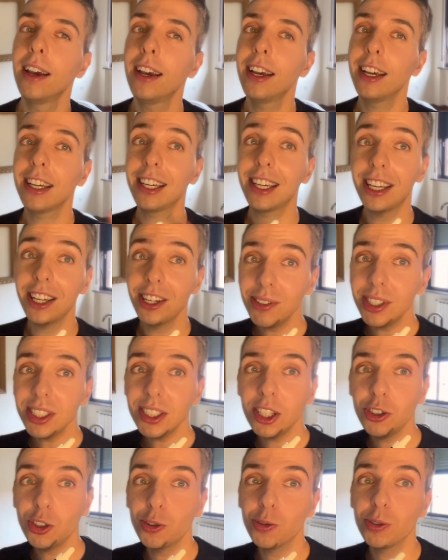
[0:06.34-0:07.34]
Here is
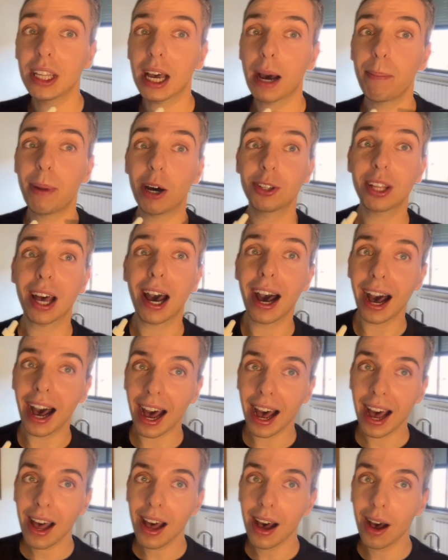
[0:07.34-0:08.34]
the truth about
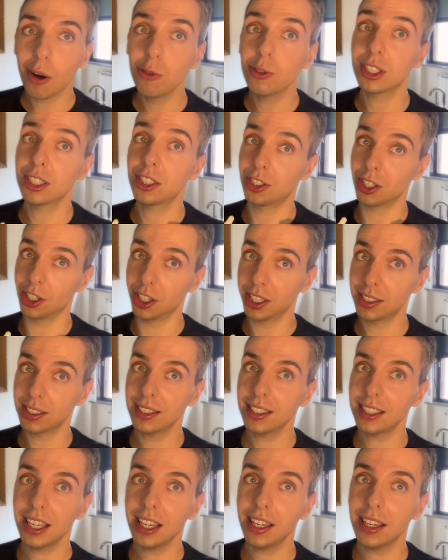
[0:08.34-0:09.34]
how certain
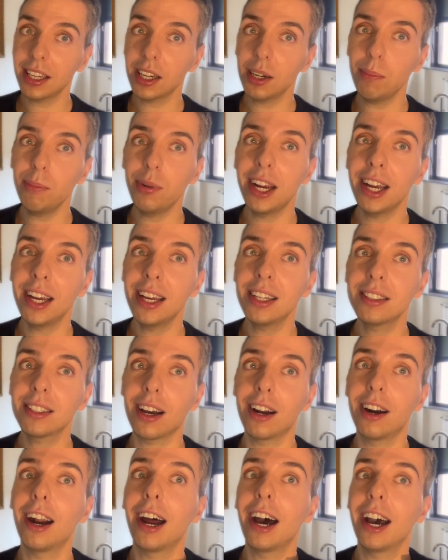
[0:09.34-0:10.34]
skincare brands
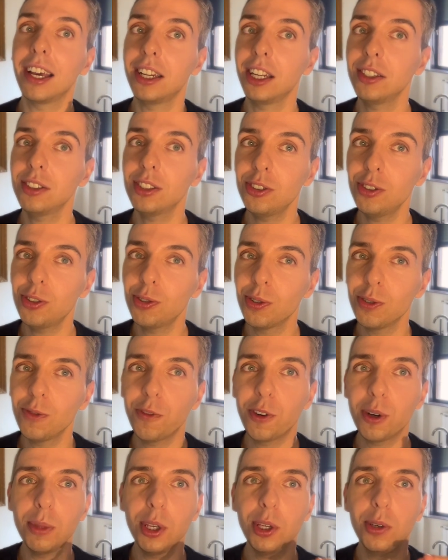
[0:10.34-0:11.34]
are hiding the truth
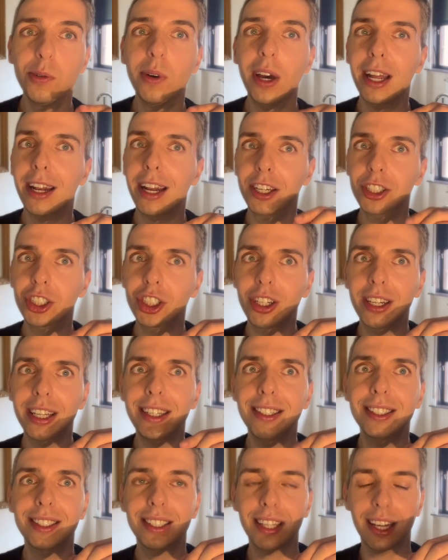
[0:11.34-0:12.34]
from you and actually
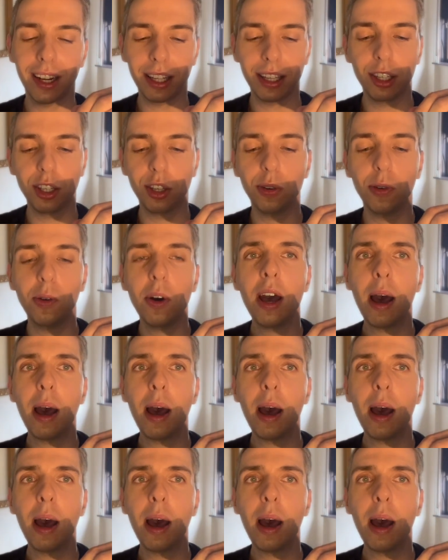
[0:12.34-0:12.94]
selling you